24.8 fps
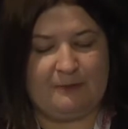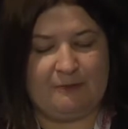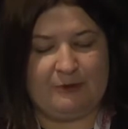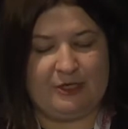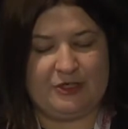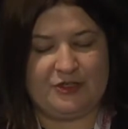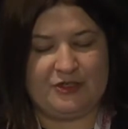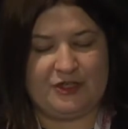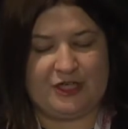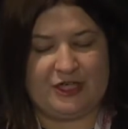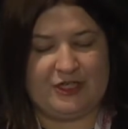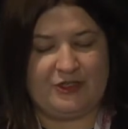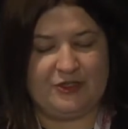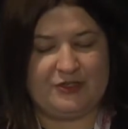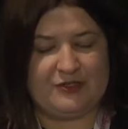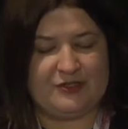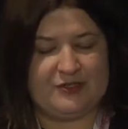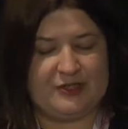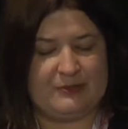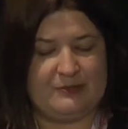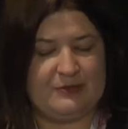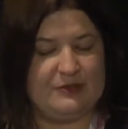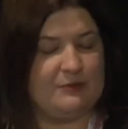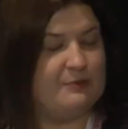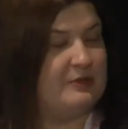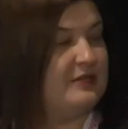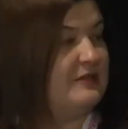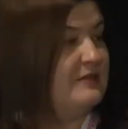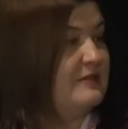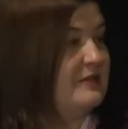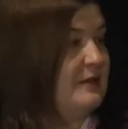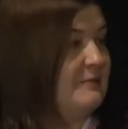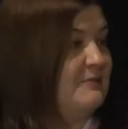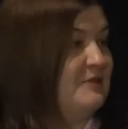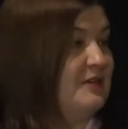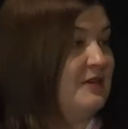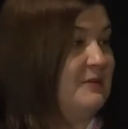where change seems to be
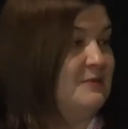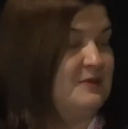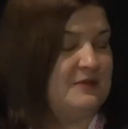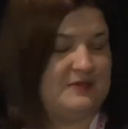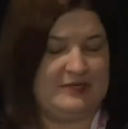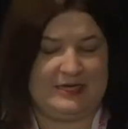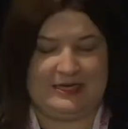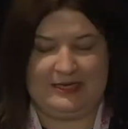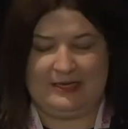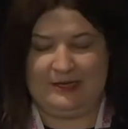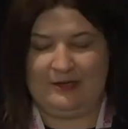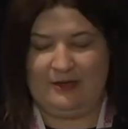sometimes take